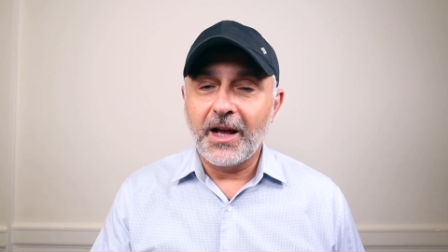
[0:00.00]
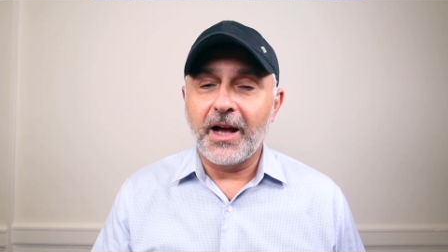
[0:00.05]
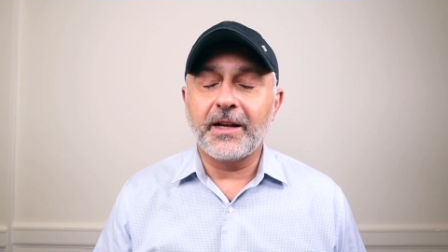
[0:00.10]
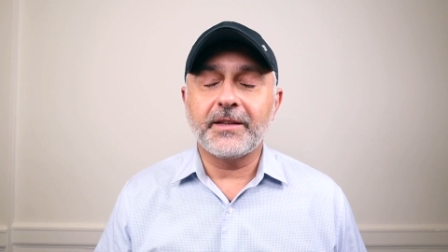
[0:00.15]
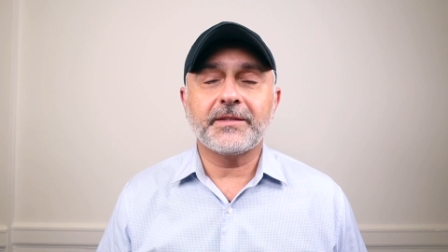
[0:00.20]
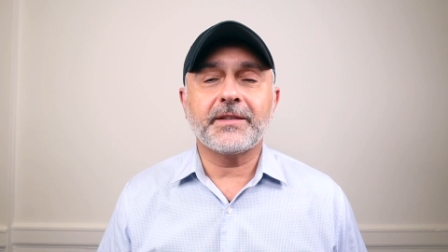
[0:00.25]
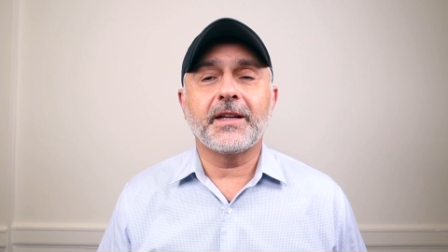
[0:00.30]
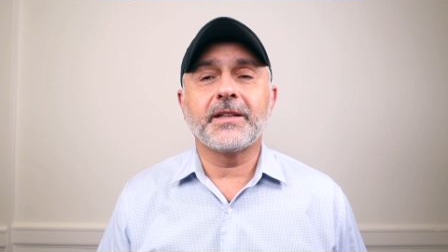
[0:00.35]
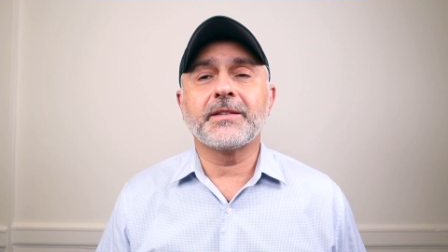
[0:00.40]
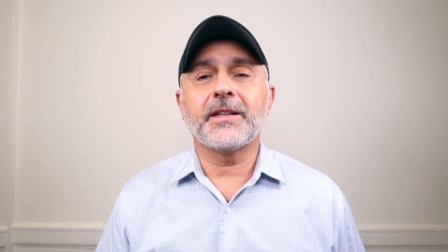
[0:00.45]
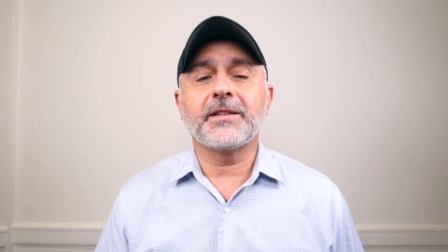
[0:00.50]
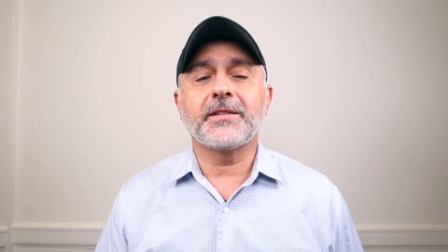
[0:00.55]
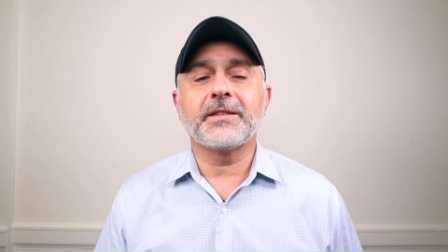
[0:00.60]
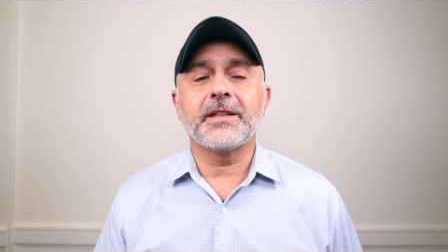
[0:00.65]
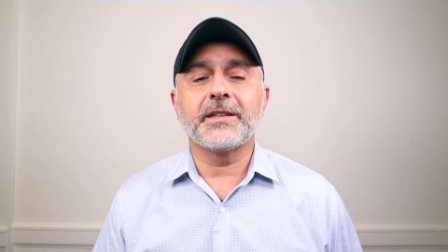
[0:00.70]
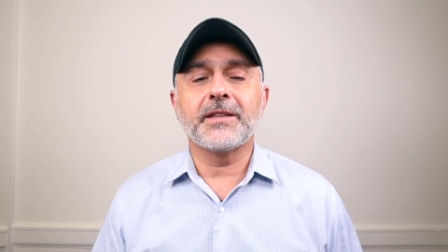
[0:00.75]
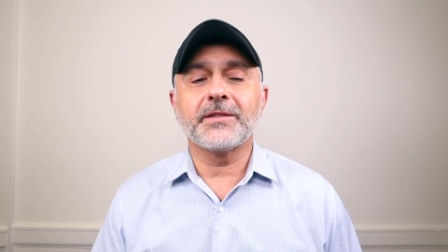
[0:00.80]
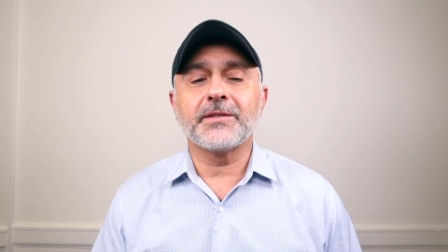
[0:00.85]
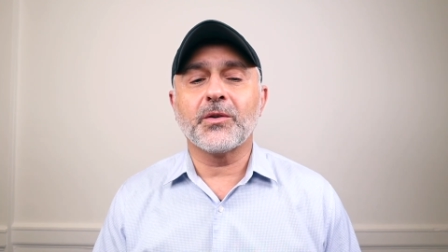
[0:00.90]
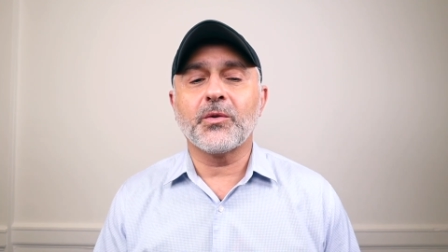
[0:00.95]
I, as I
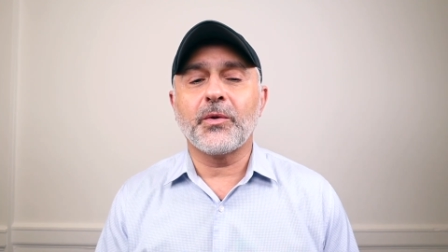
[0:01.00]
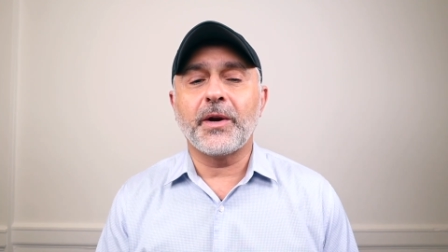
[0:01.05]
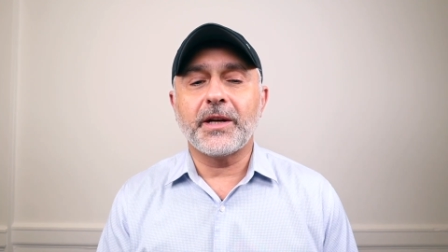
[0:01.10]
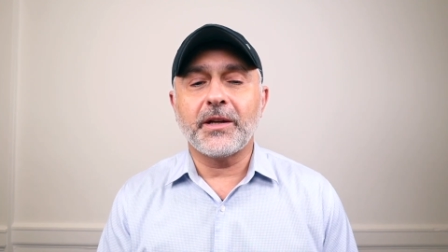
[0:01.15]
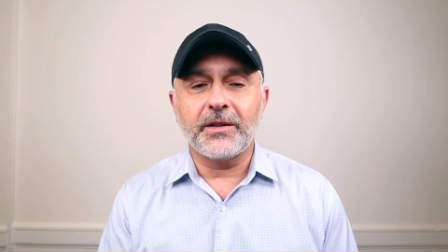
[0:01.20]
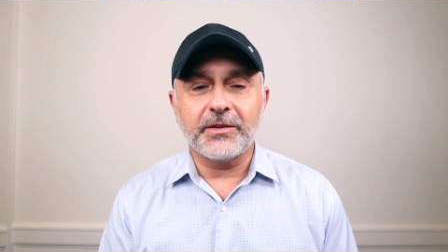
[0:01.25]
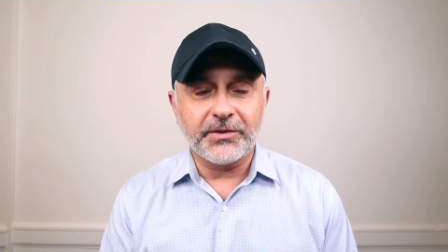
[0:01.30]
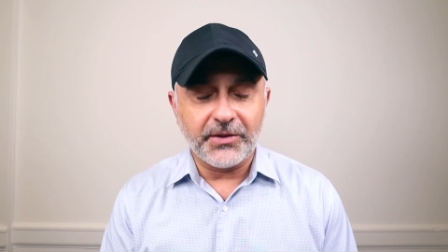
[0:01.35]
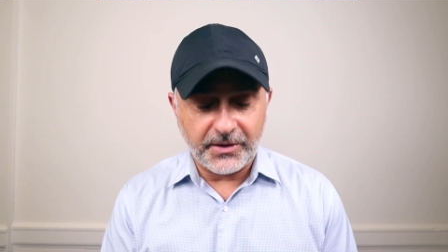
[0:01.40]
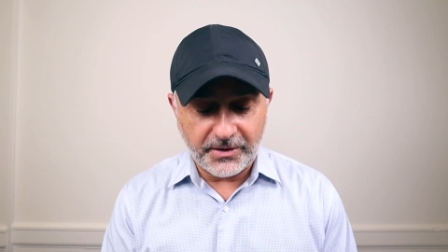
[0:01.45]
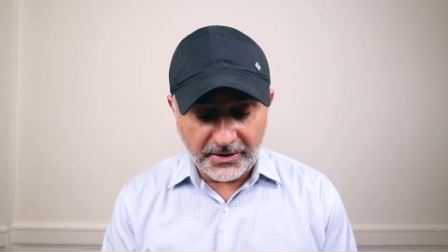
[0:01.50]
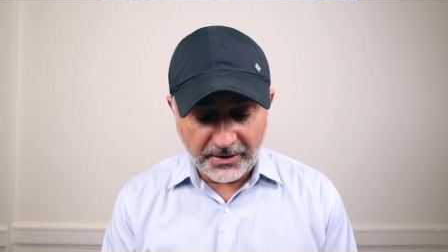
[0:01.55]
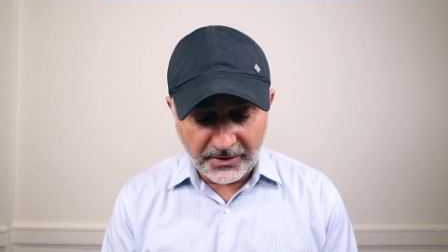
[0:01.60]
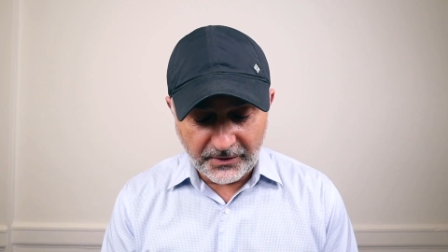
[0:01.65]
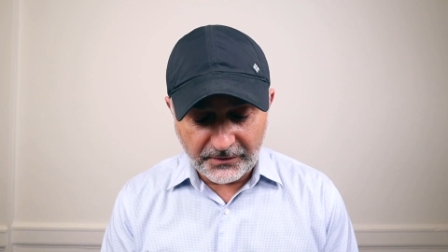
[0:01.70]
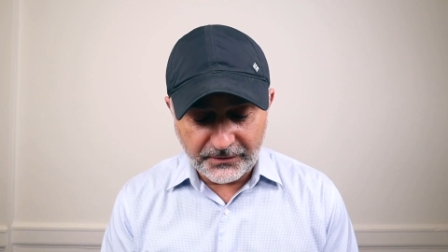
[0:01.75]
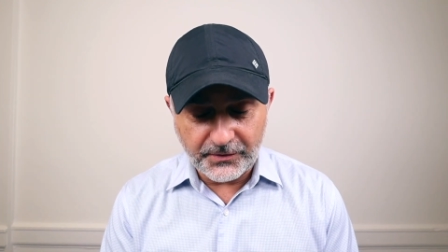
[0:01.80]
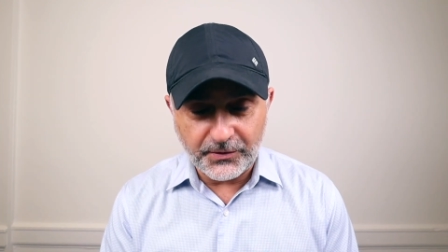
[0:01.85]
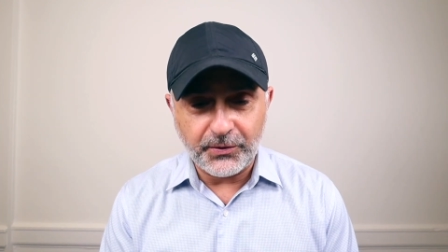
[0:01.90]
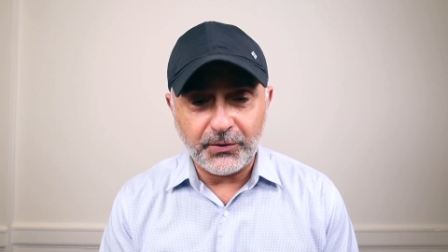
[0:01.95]
said, is a great
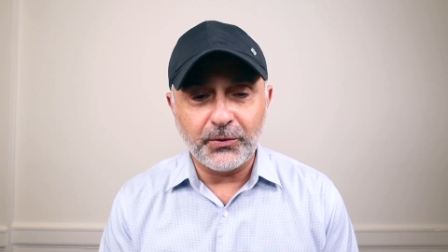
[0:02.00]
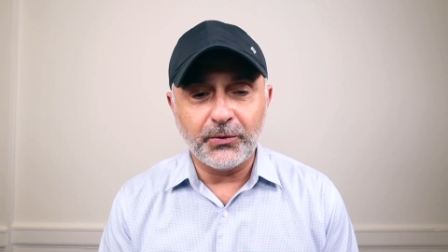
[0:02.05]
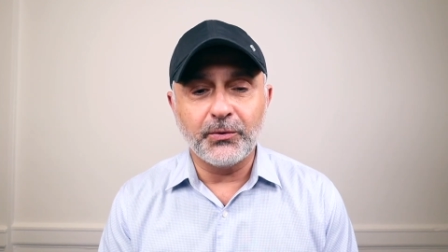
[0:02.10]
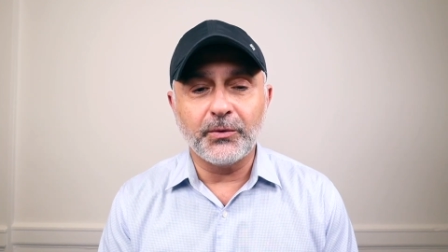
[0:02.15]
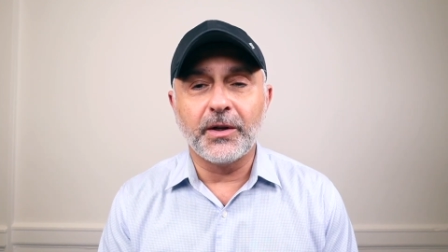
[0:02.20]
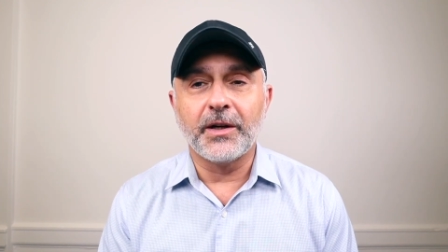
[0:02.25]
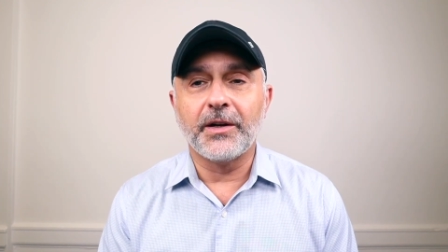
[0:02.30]
alternative to